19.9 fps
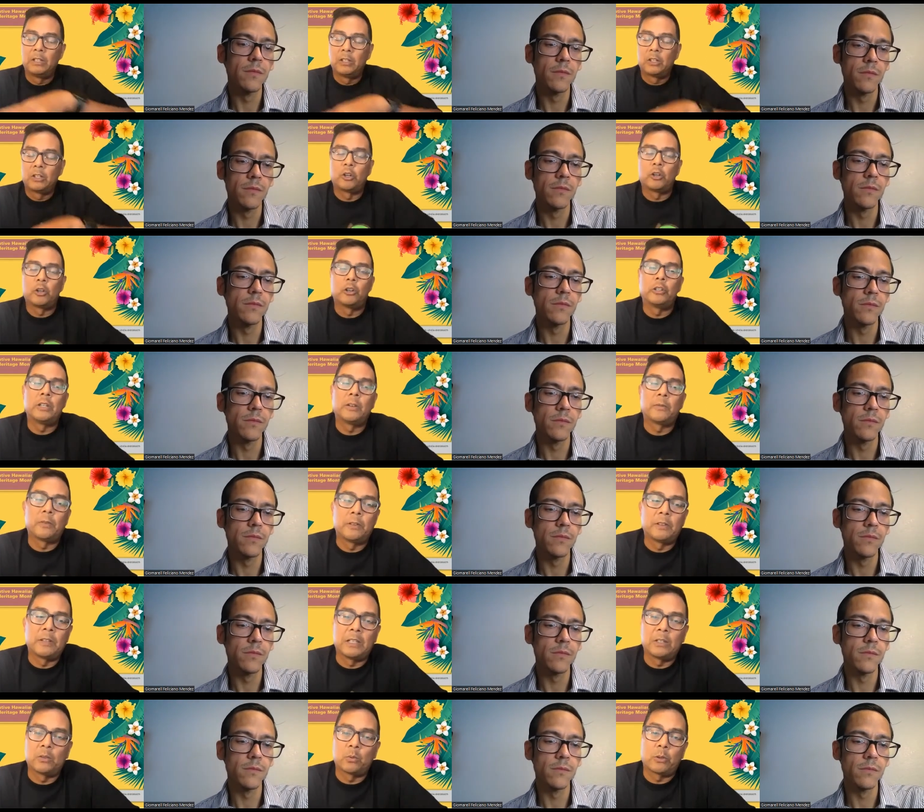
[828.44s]
Speaker 1: her
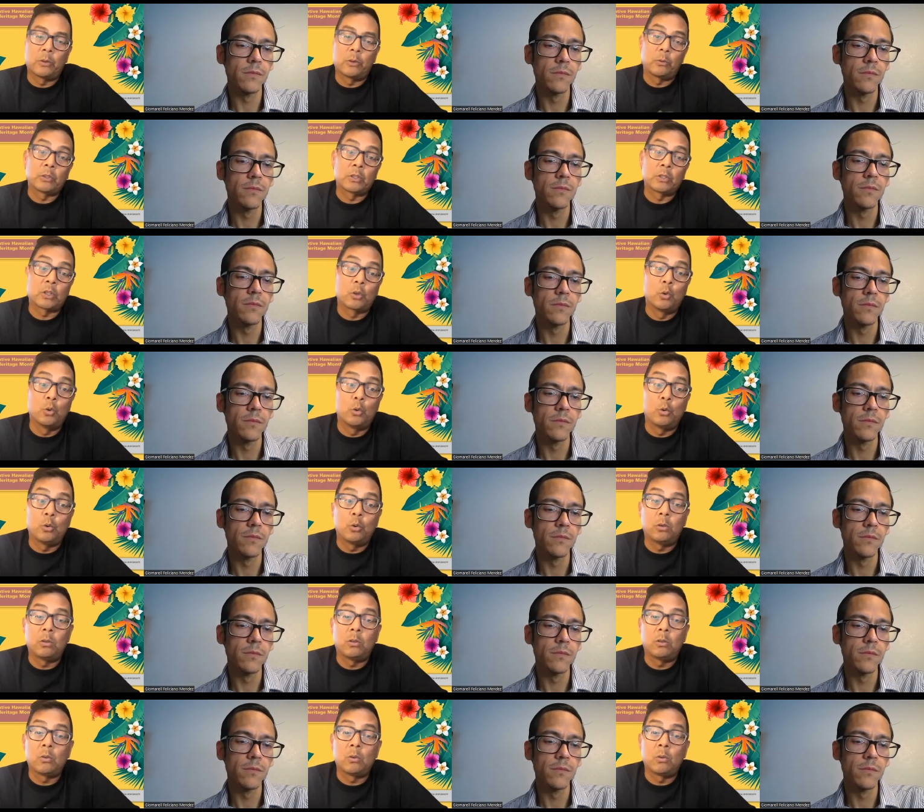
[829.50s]
different things, whether it was
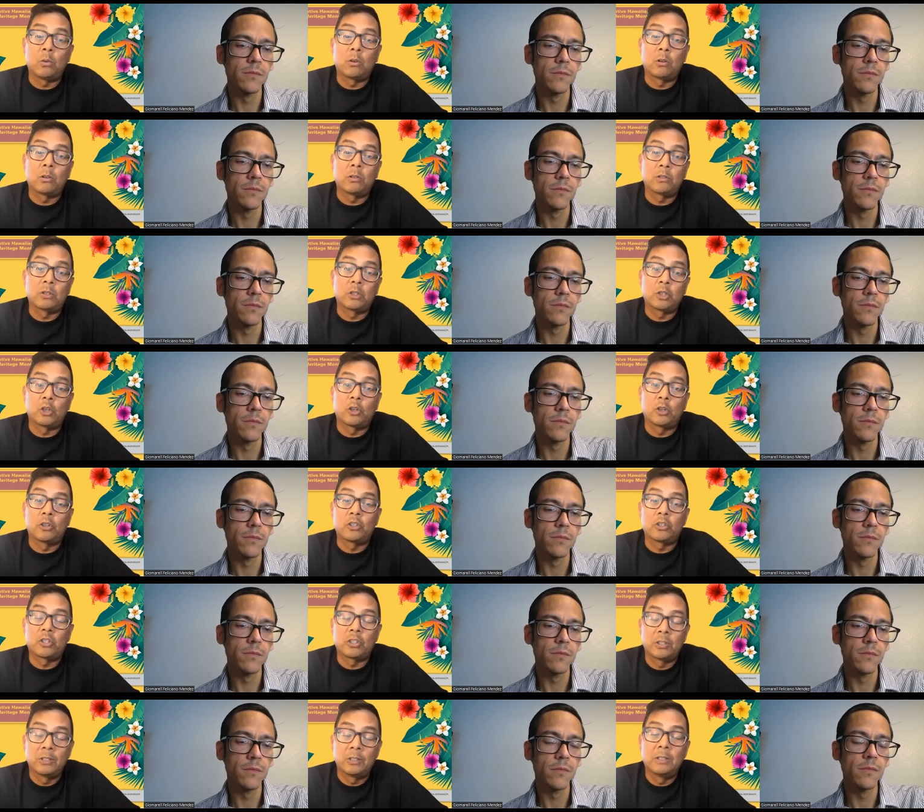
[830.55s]
school or
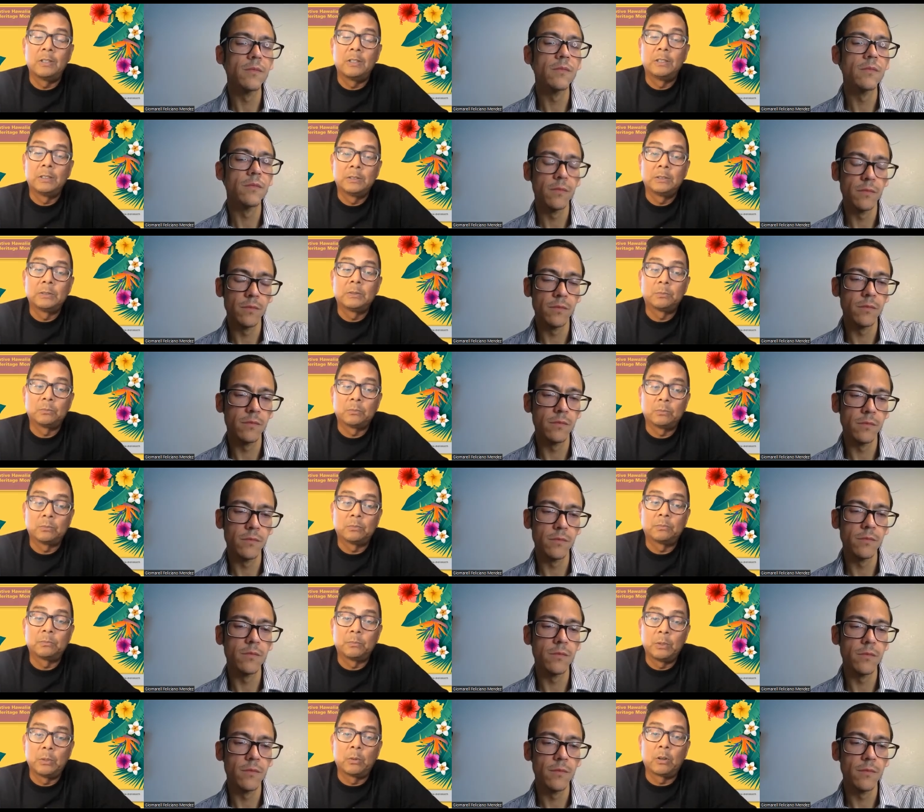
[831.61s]
church.
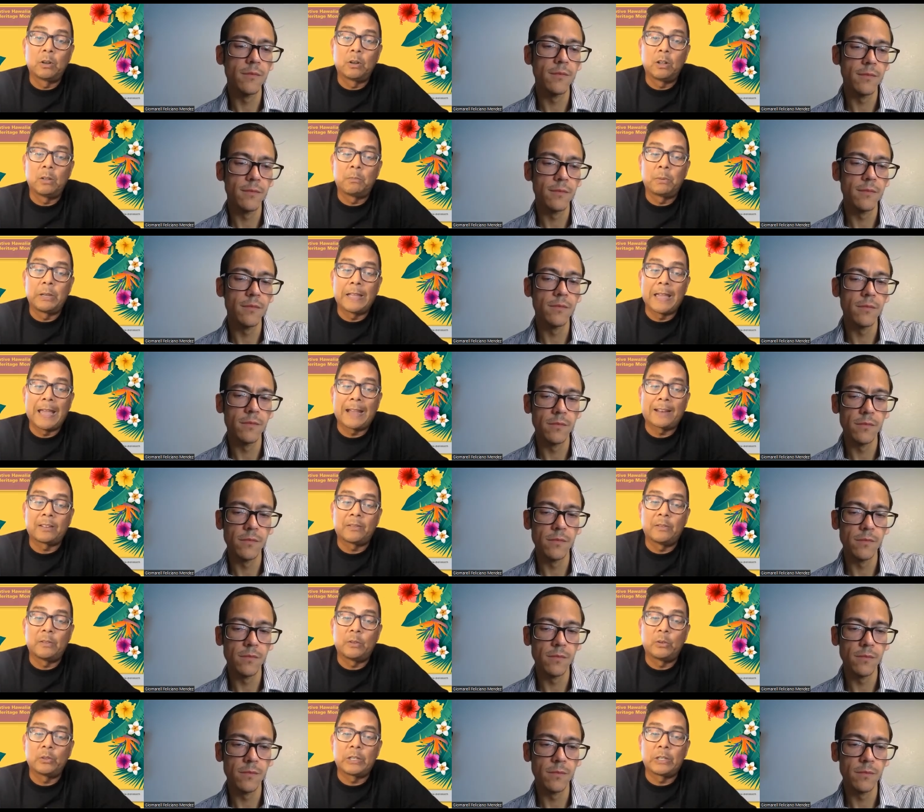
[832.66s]
We were all pretty active
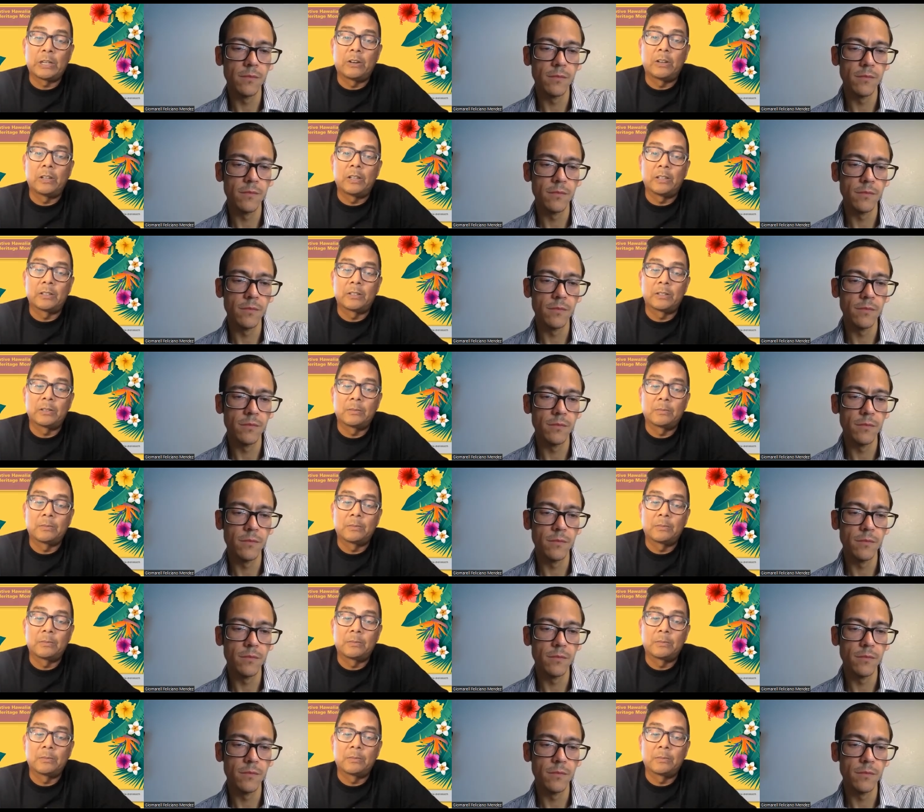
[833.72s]
in those areas.